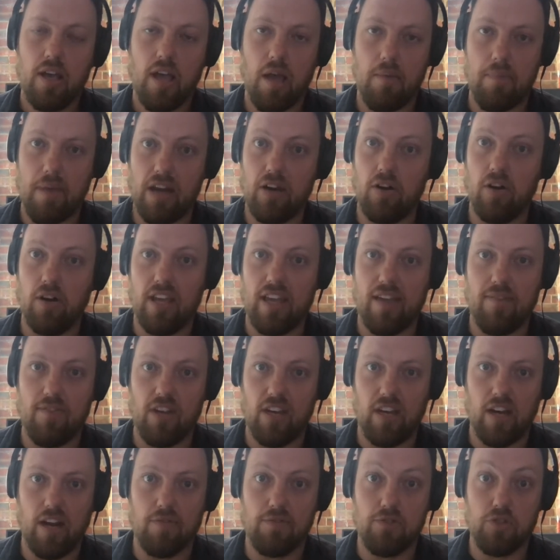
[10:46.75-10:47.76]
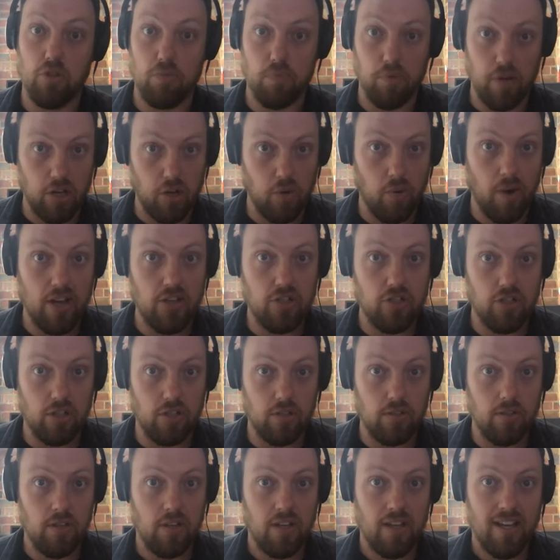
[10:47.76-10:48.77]
about not having enough
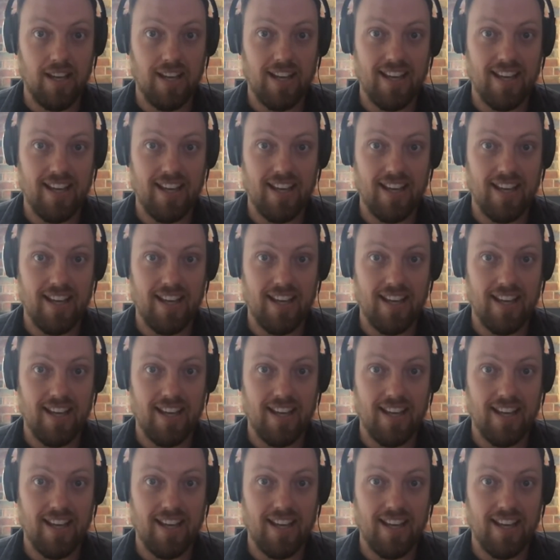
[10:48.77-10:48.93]
superannuation